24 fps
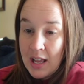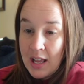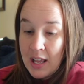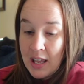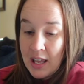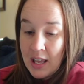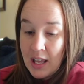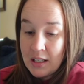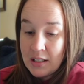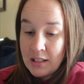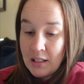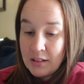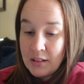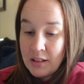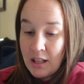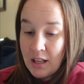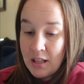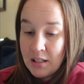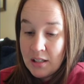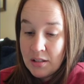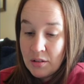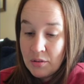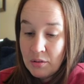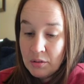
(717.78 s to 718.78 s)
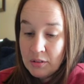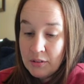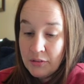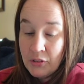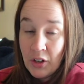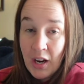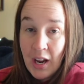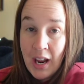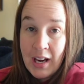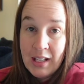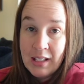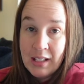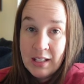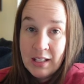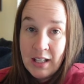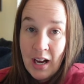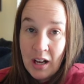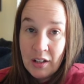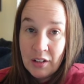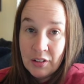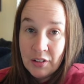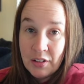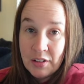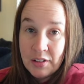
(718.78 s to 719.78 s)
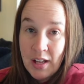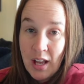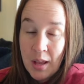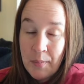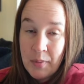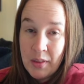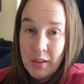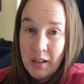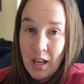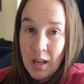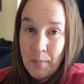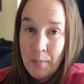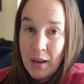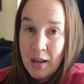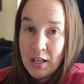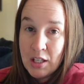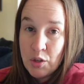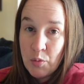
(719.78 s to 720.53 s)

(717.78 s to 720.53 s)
and they sold for $80. I think I paid